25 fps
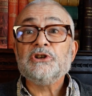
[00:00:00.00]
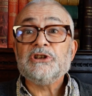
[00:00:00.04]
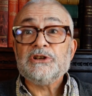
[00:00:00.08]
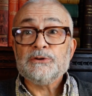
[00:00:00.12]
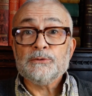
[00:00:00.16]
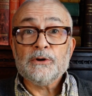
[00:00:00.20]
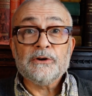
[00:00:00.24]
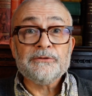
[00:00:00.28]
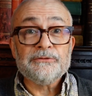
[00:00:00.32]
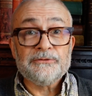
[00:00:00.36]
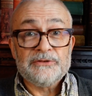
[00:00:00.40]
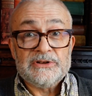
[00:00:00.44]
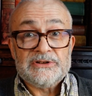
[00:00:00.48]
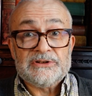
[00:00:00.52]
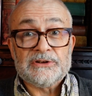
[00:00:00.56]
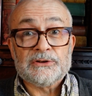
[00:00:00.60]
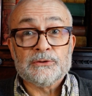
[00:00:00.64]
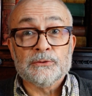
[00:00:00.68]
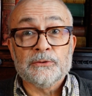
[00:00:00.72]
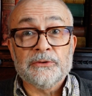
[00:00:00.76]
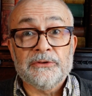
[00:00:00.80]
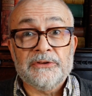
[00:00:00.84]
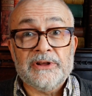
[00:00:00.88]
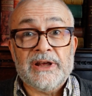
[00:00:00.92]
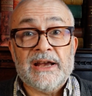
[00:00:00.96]
you off
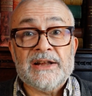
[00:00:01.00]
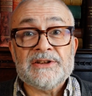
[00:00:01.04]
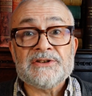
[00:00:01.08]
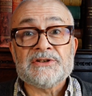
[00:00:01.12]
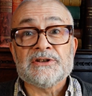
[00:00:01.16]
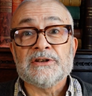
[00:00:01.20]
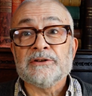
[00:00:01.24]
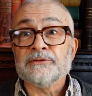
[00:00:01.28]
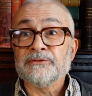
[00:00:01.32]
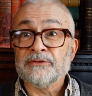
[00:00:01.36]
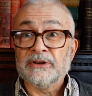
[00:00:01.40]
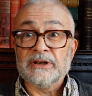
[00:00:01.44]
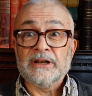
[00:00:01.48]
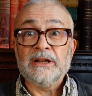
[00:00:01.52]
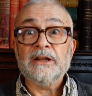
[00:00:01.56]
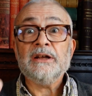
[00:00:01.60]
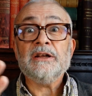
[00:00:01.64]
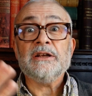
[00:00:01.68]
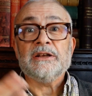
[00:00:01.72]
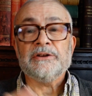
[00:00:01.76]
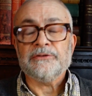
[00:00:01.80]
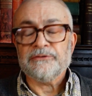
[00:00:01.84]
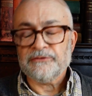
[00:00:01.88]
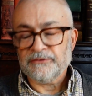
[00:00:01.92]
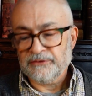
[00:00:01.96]
physical theatre for
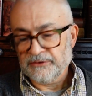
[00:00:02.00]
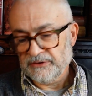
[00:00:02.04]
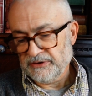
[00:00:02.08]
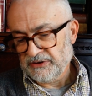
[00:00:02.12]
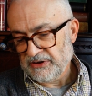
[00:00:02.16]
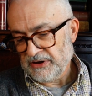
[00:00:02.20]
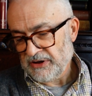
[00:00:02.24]
life.